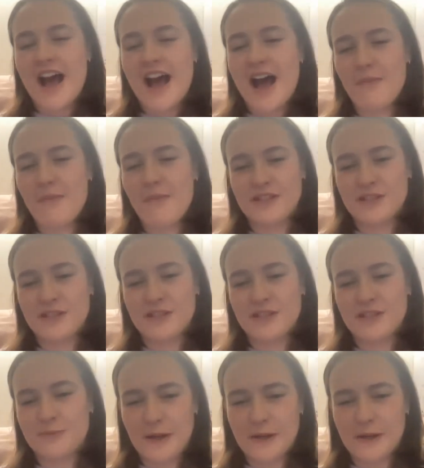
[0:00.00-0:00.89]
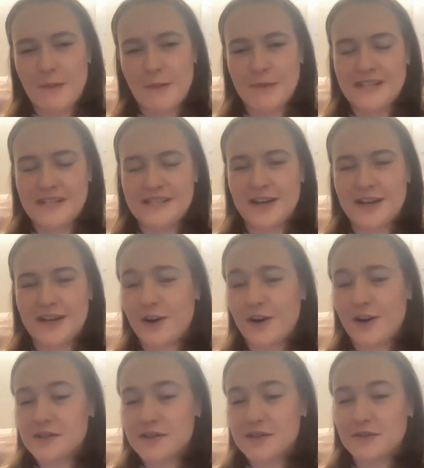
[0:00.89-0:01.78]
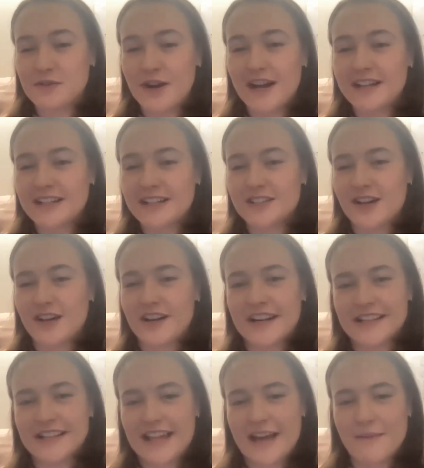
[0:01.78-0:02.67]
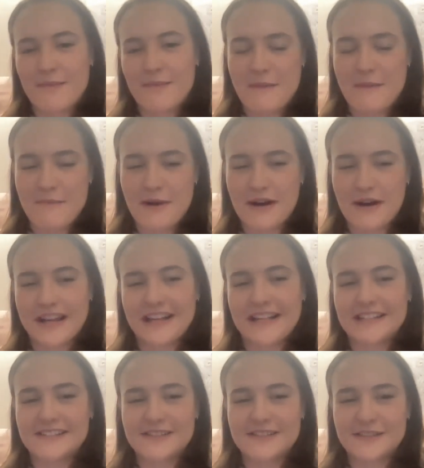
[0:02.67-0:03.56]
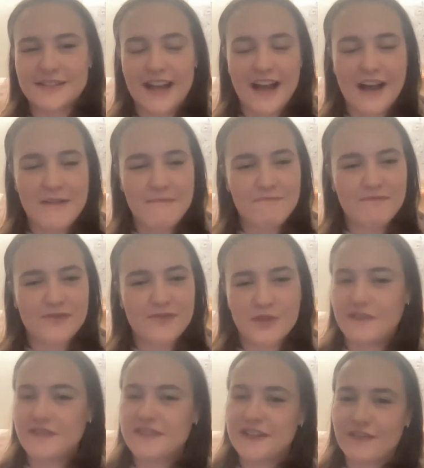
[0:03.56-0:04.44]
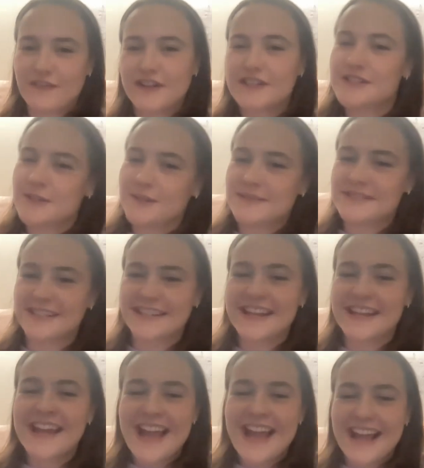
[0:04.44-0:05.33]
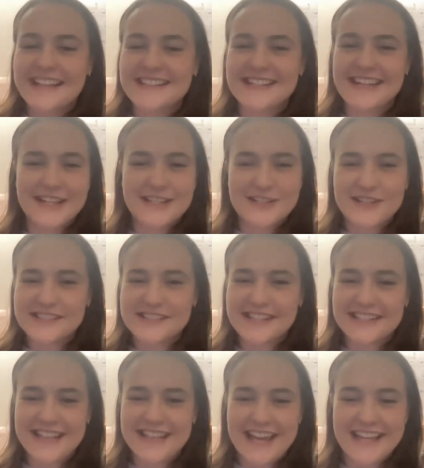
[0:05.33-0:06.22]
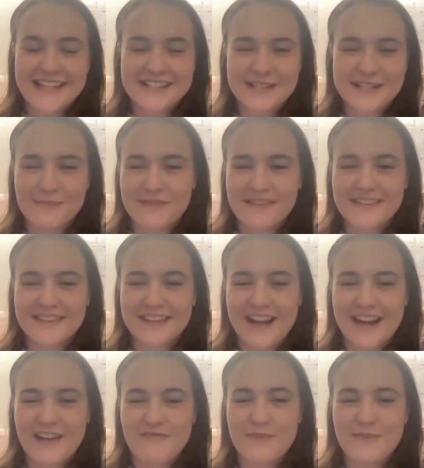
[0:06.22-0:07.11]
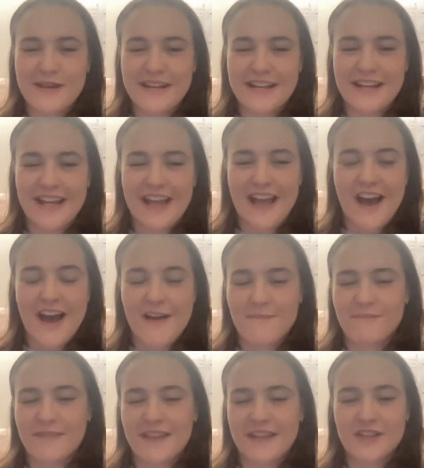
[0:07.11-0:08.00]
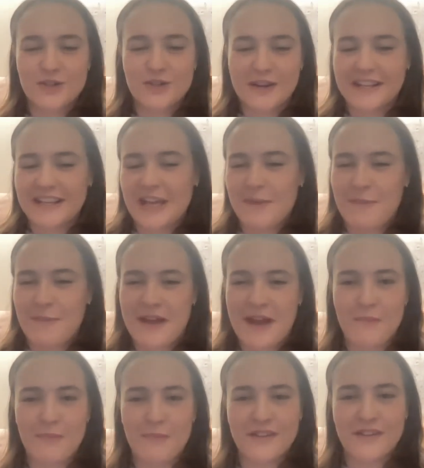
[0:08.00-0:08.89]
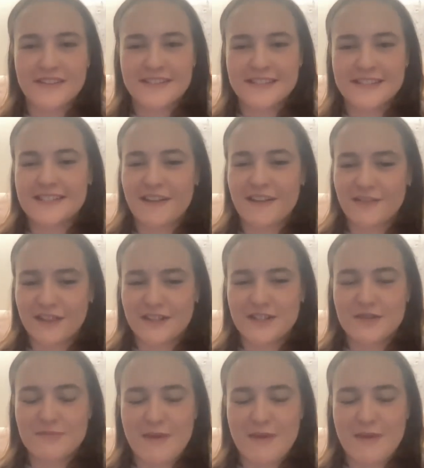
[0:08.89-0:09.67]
um, these bigger companies that are also trying to target that pet market is um, sort of different. So it's a it's an interesting take and something that I've been um, enjoying keeping up with since I've learned